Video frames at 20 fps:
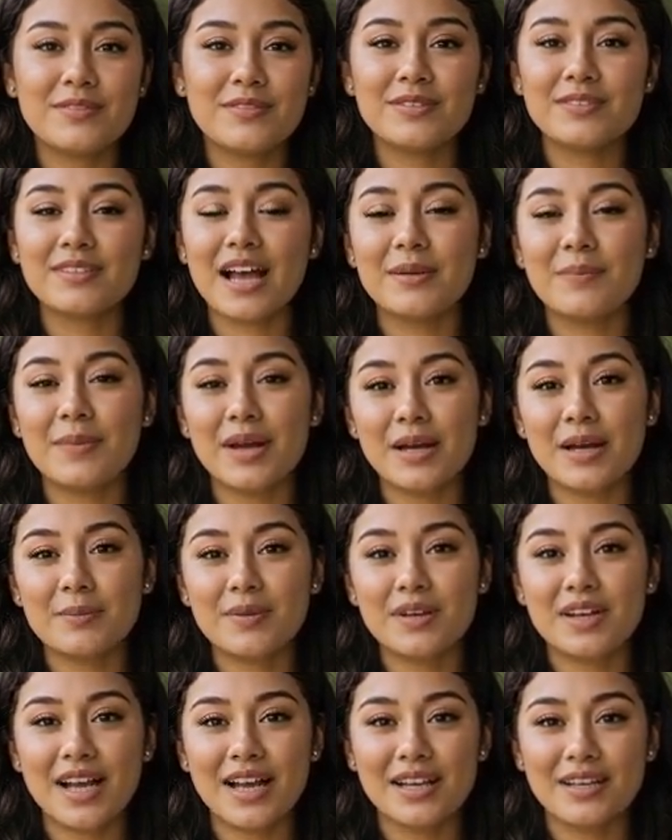That
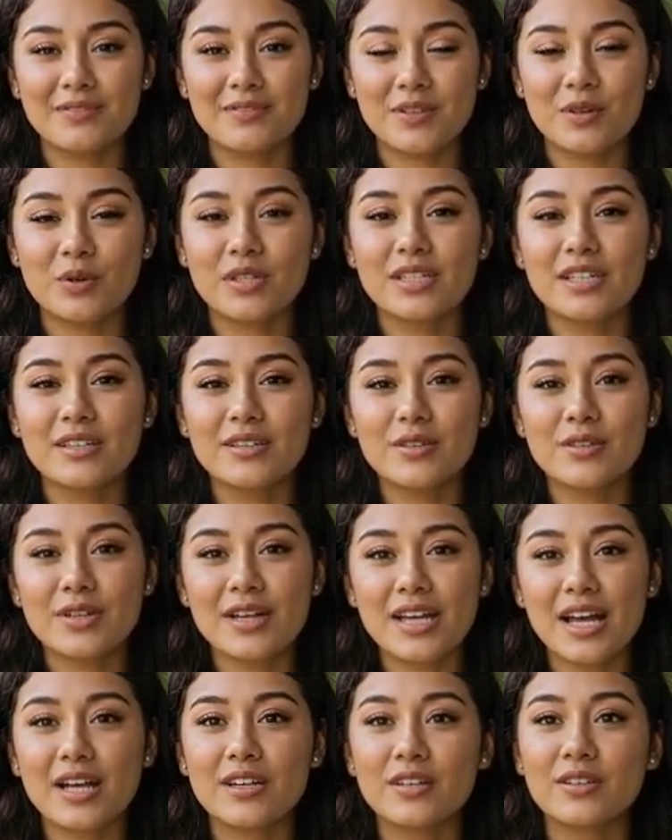paper has fewer than
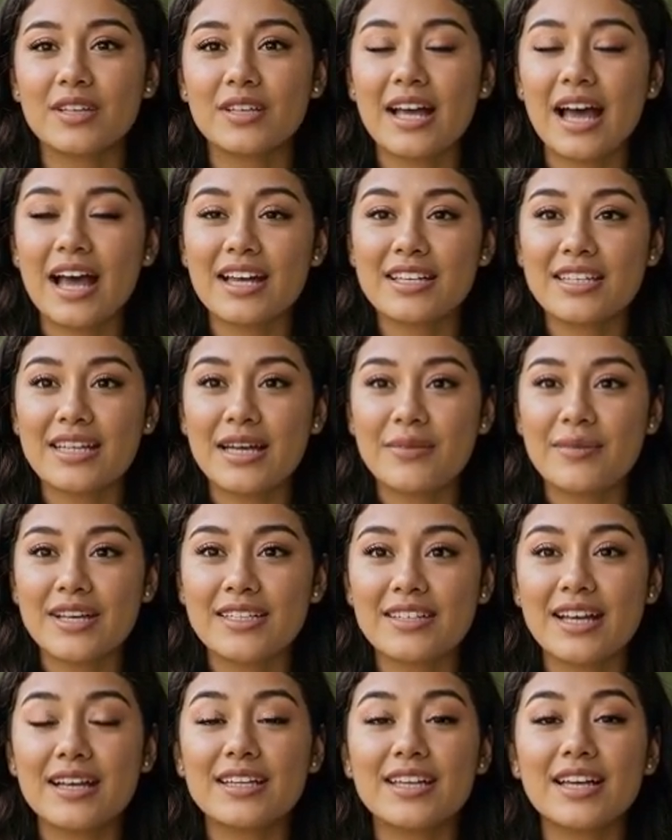300 academic
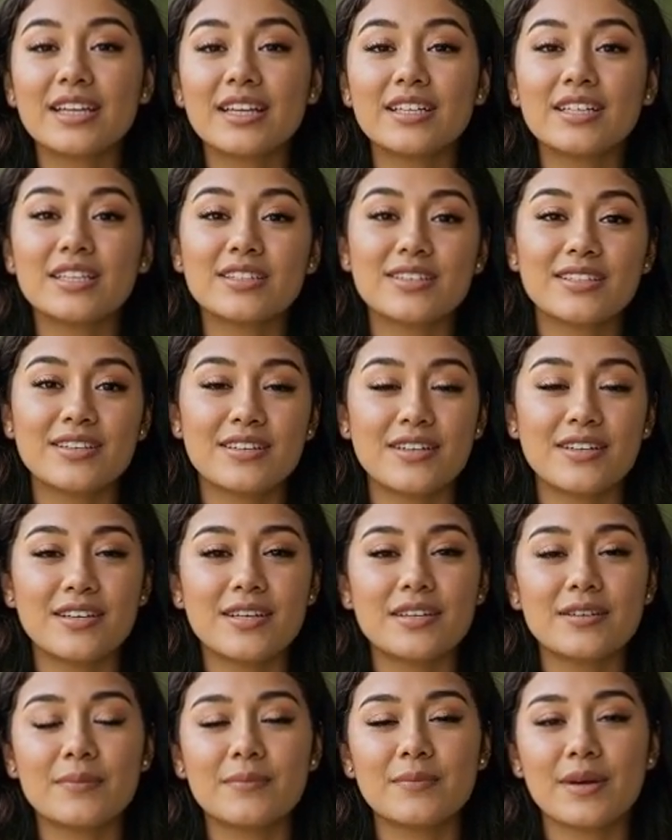citations.
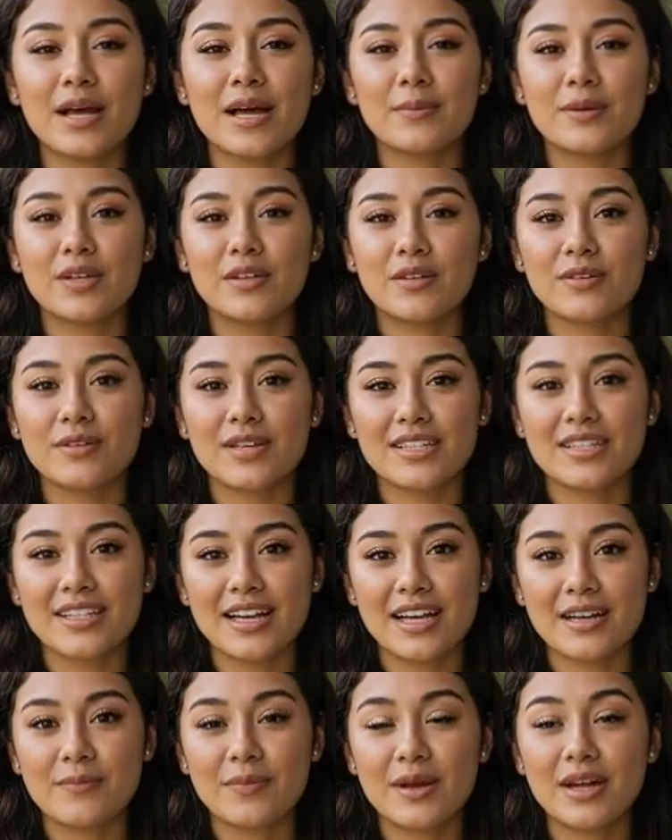Papers from the
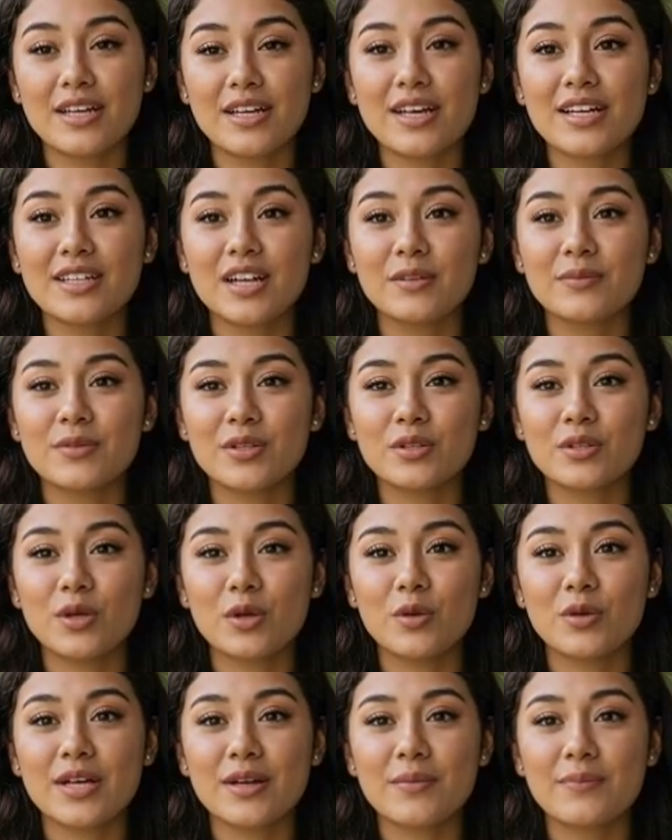same period on
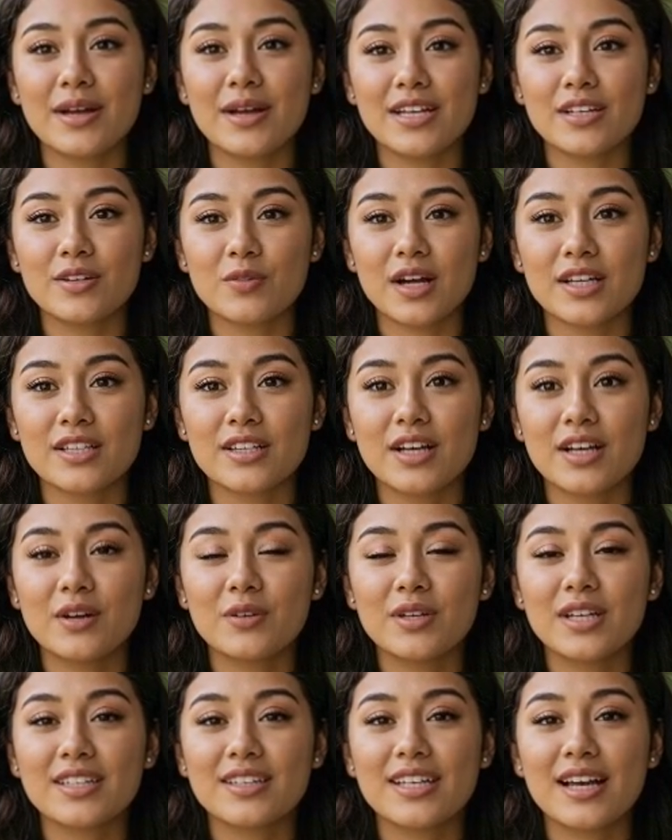petroleum-based rust
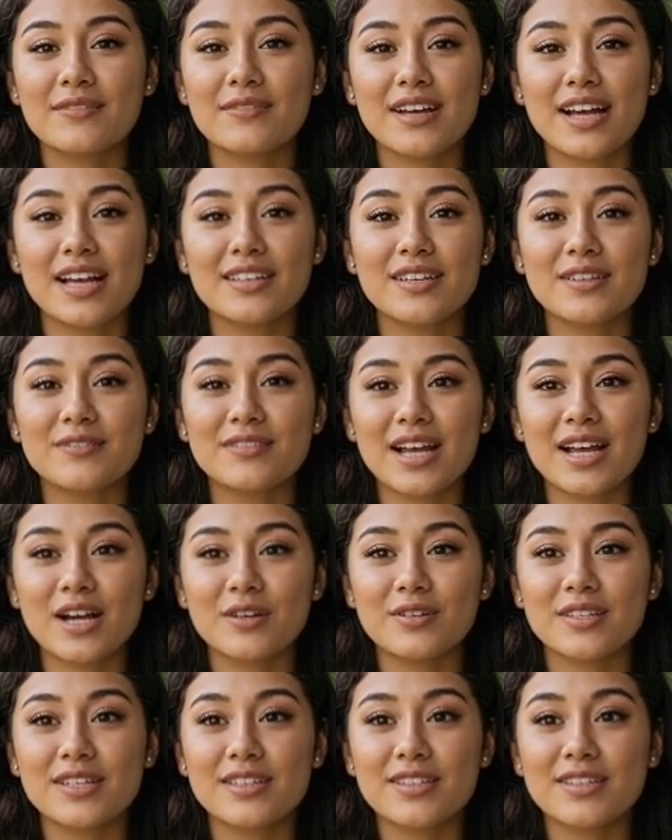coatings have tens of
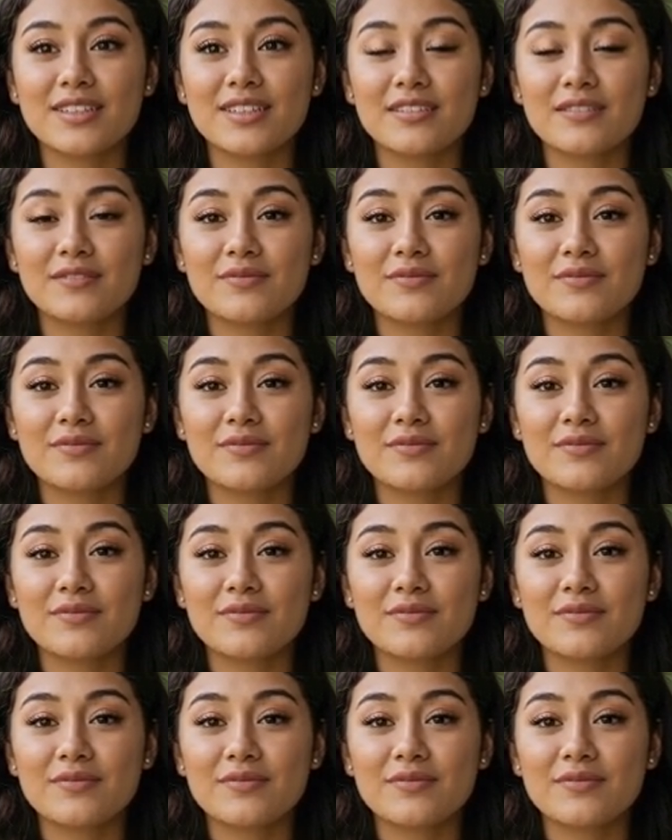thousands.